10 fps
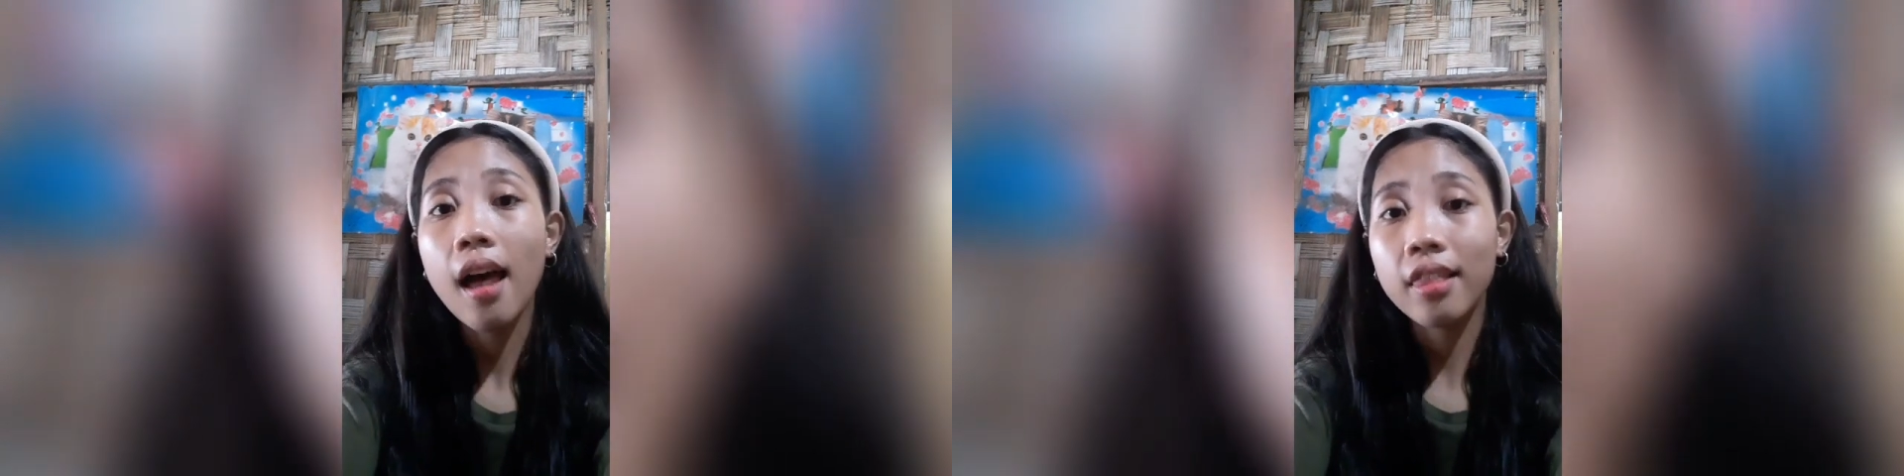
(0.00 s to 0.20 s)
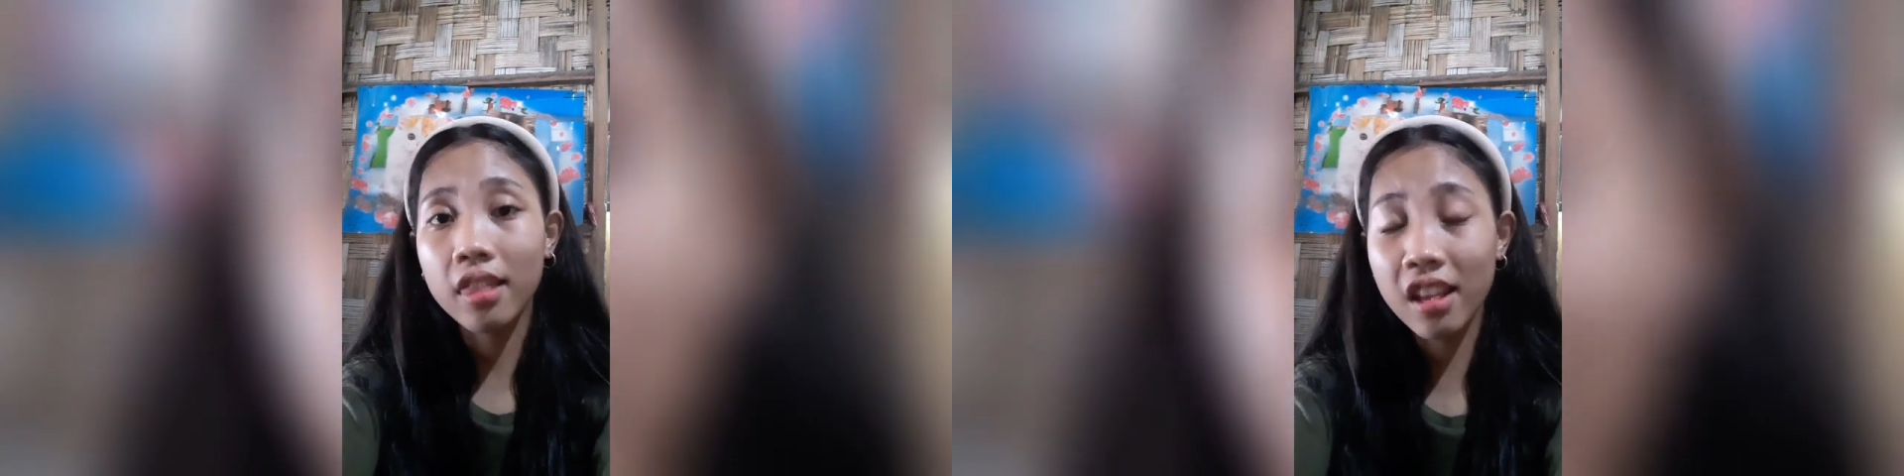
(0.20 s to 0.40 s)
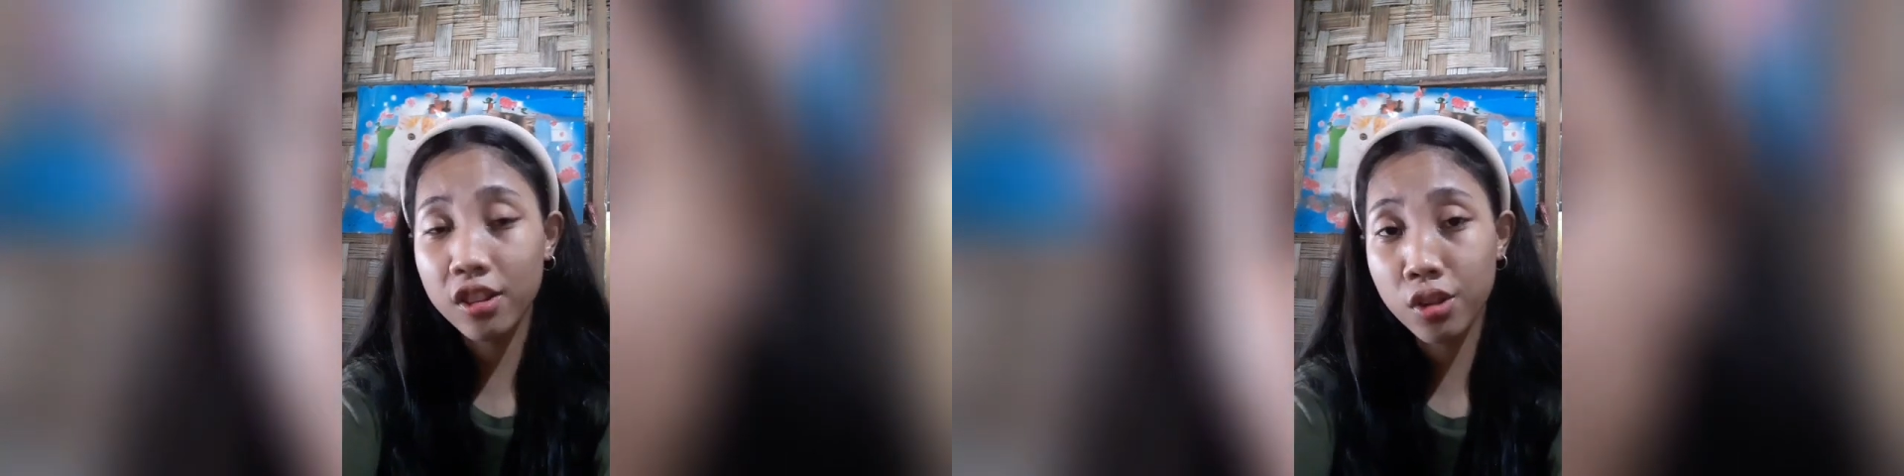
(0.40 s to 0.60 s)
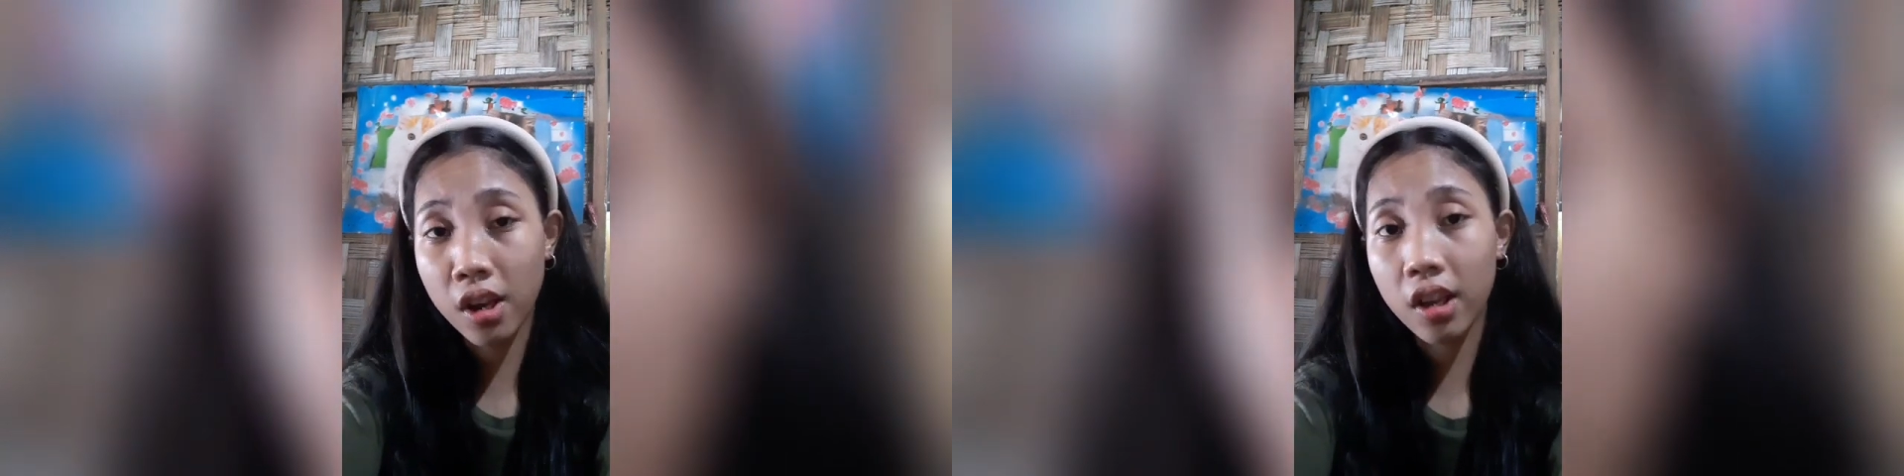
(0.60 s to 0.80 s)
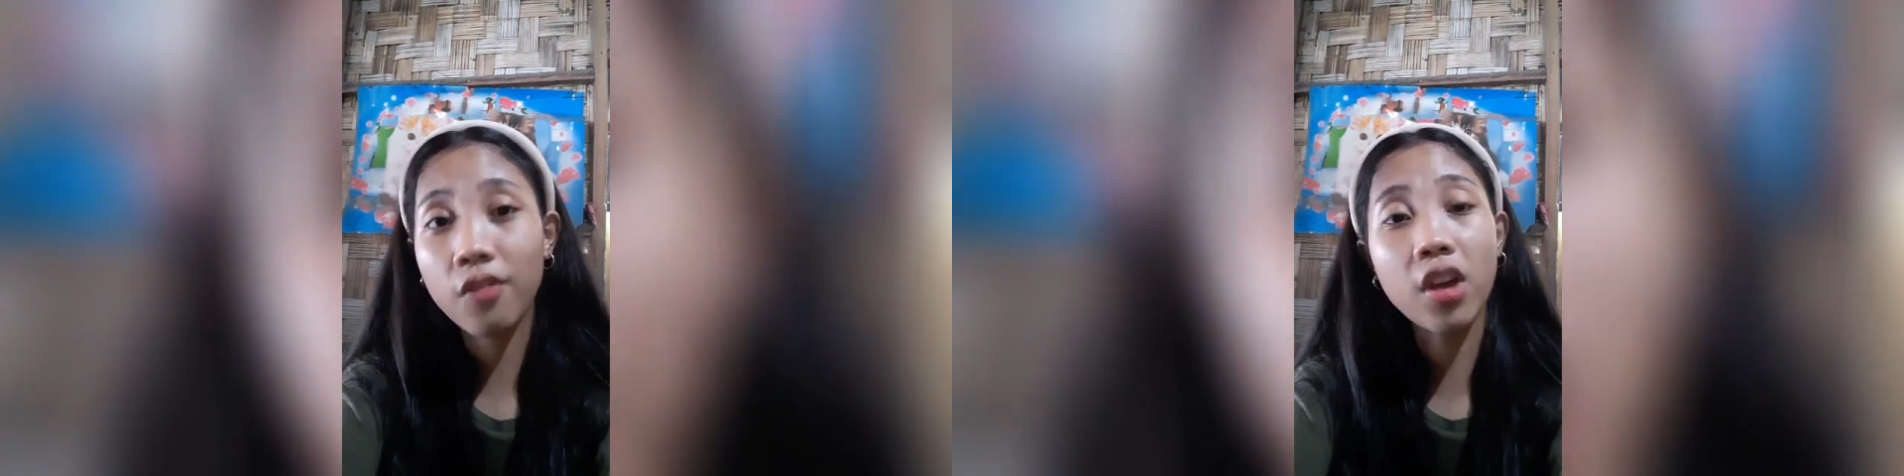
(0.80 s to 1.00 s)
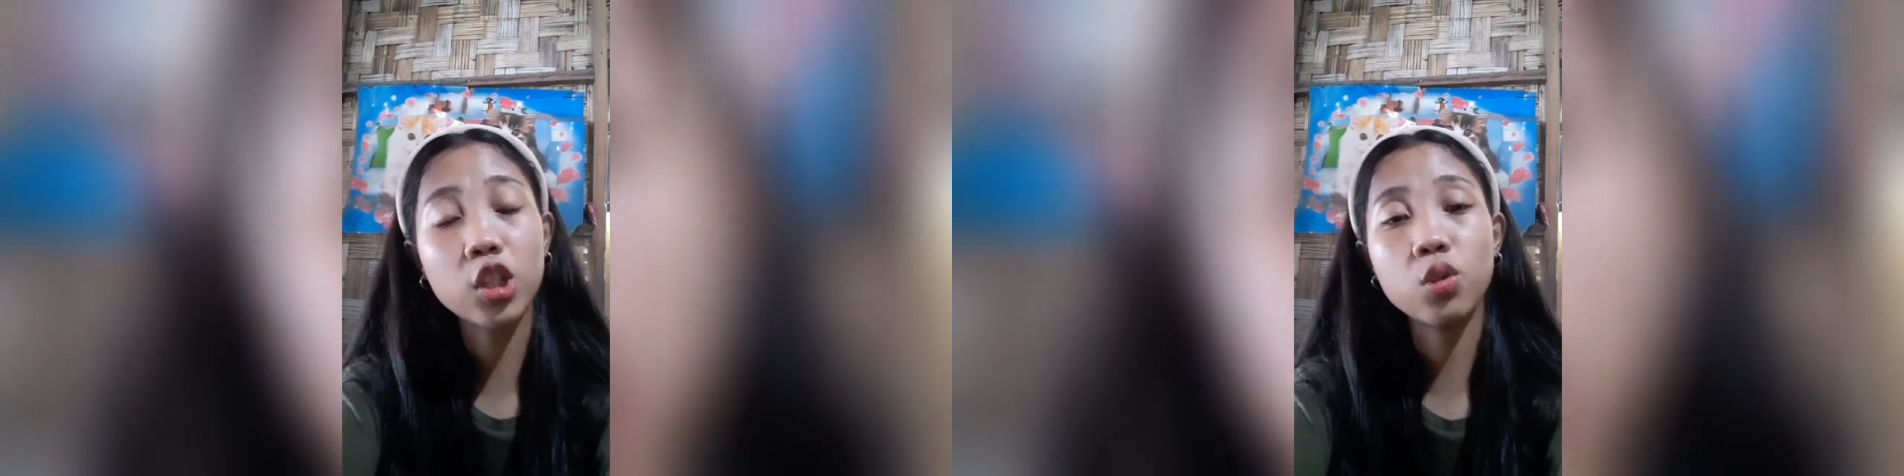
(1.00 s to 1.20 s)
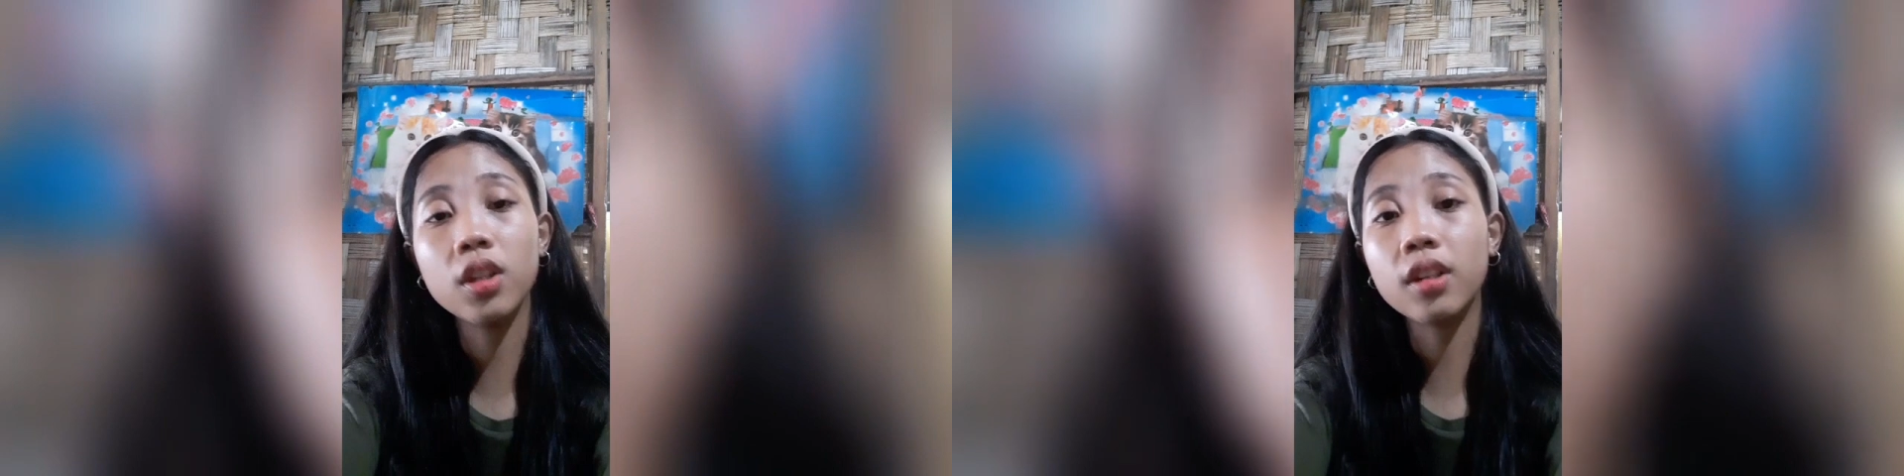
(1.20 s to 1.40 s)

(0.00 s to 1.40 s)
lead to the eventual